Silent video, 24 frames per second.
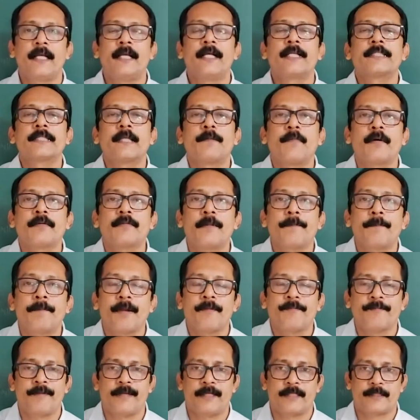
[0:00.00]
some of the
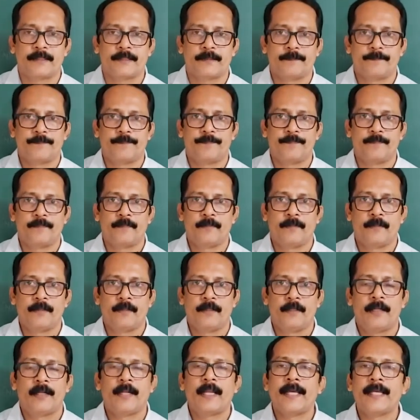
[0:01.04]
prefix,
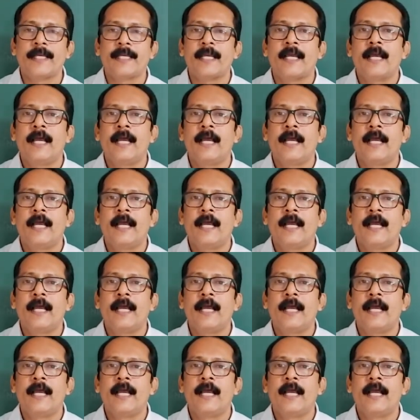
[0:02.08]
like